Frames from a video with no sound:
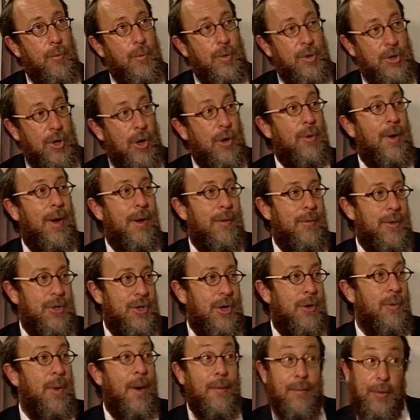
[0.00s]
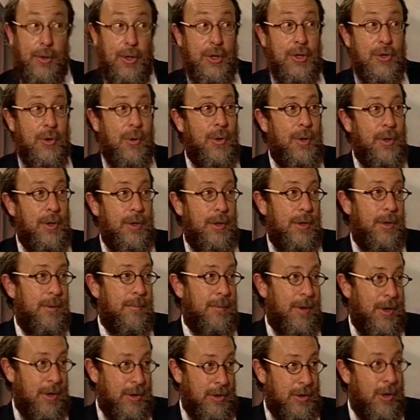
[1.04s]
which are revelatory,
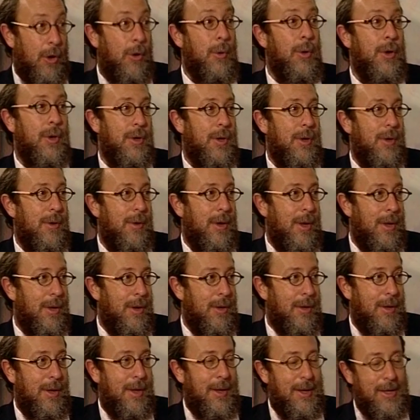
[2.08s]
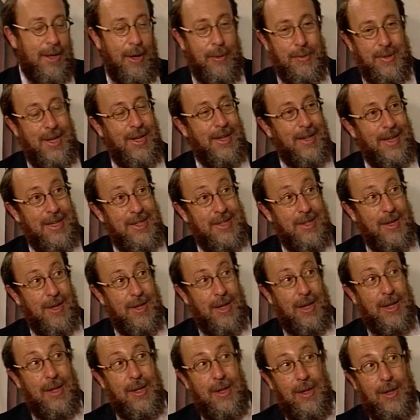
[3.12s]
but a lower, I would say, a
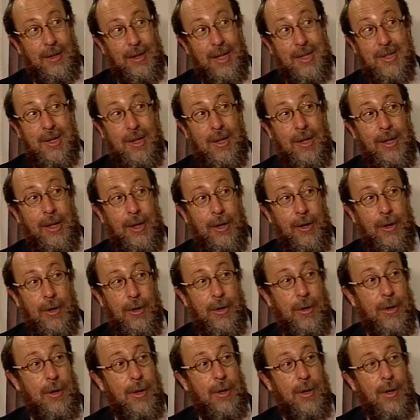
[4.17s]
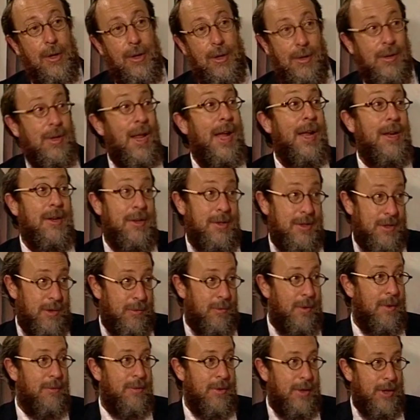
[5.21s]
less clear lens
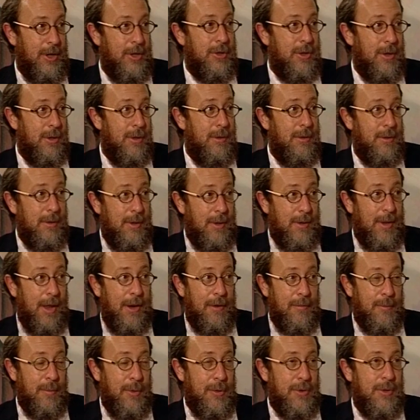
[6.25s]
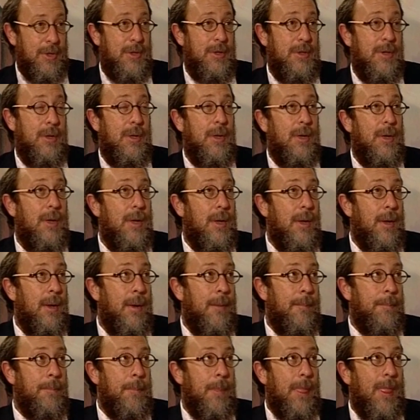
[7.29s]
of revelation than that of Moses.
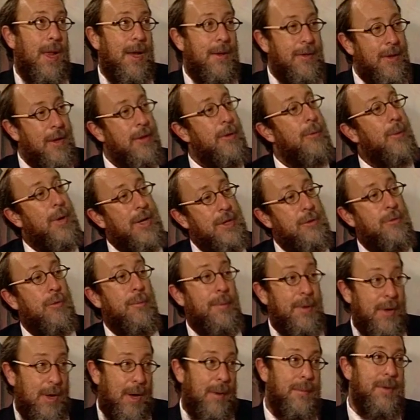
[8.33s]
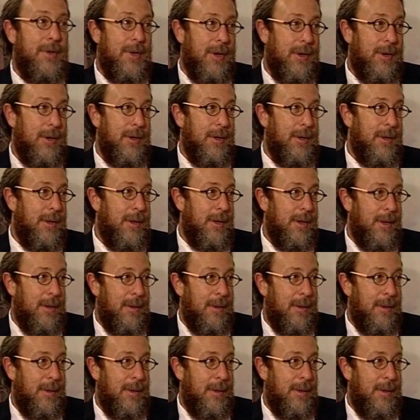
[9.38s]
And then the rest would be commentary.